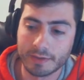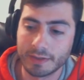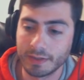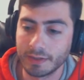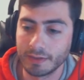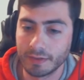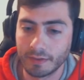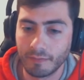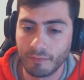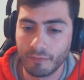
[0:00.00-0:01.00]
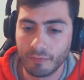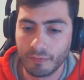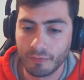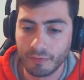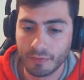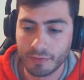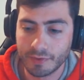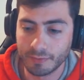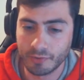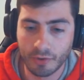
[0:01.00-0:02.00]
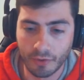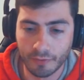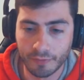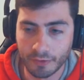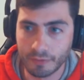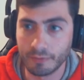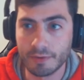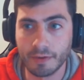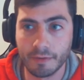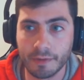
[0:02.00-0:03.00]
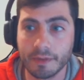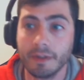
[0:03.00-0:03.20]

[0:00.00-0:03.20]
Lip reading: to see some Shaddoll fusion resolving.